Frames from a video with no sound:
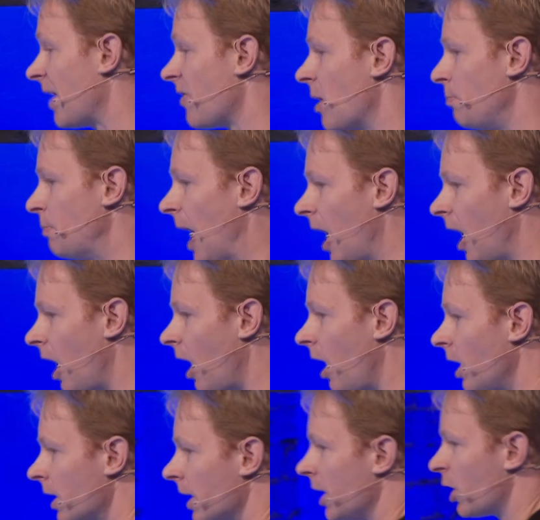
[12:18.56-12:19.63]
the bar,
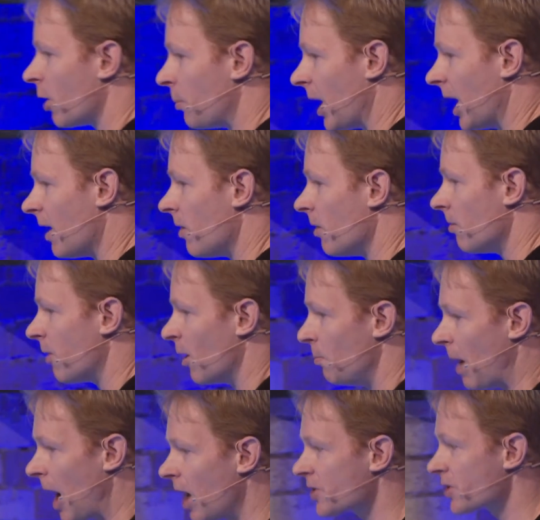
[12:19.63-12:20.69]
he could be in the
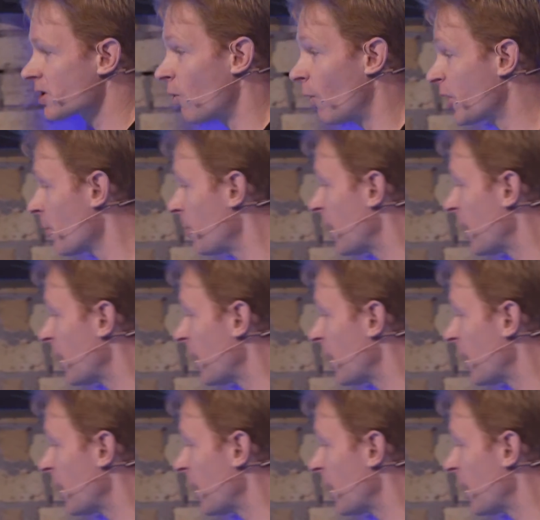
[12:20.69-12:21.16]
bus, or he could be